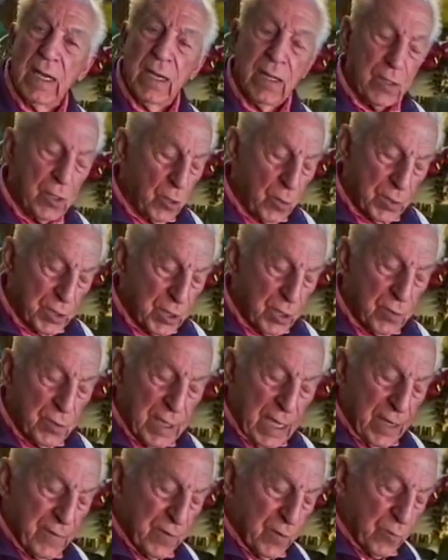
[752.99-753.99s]
No, it don't
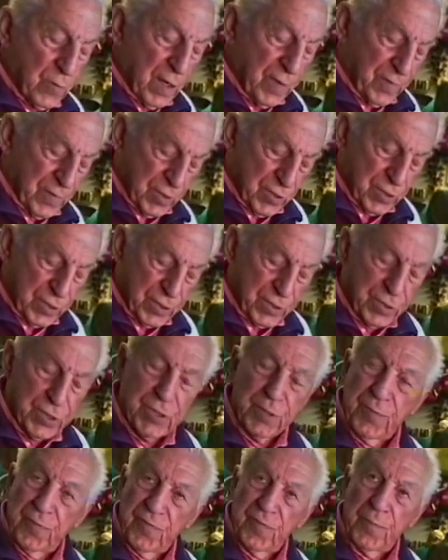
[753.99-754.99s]
have the roughness. It's
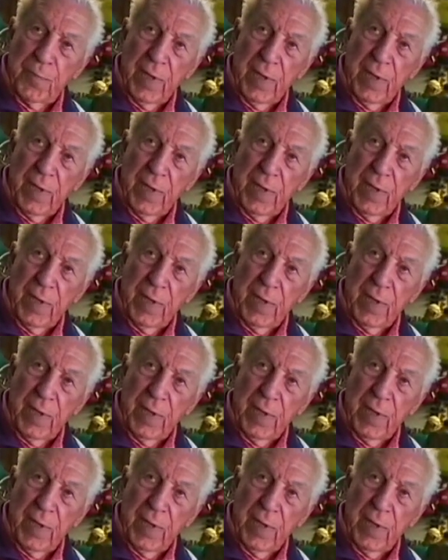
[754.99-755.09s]
just for